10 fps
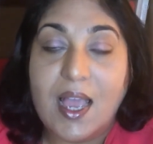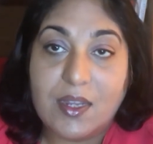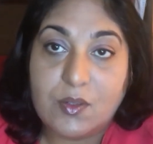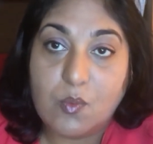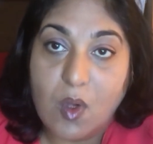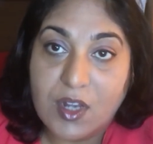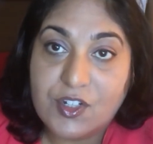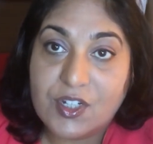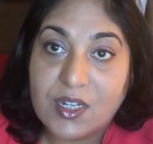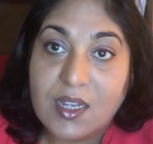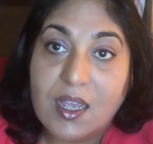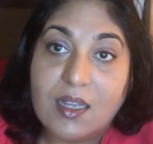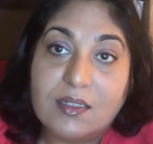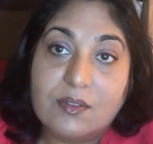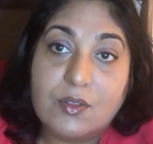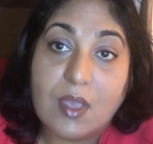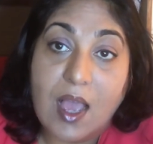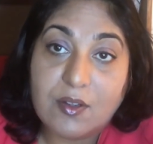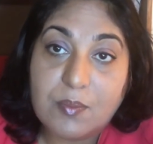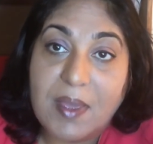And to watch
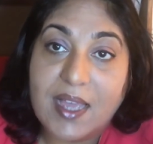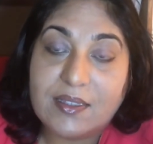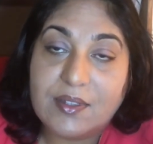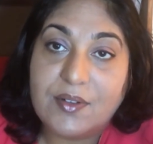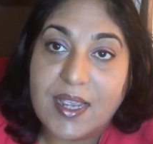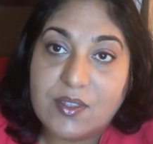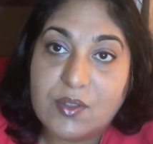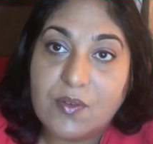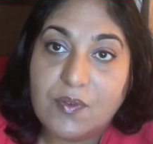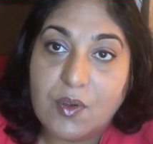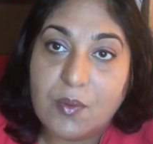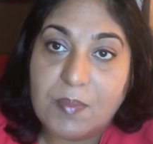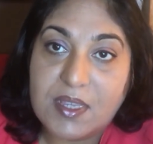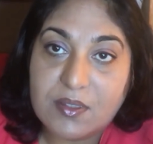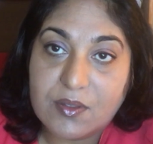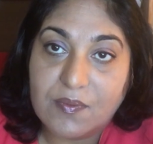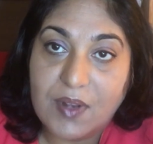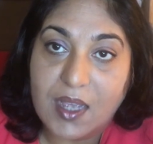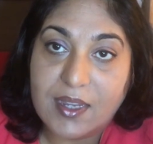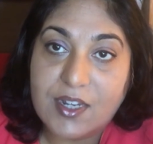how to pack the rest of your pieces of
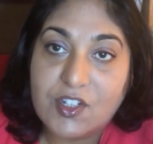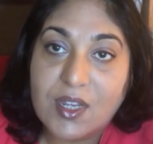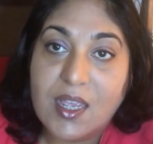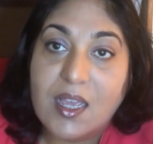luggage,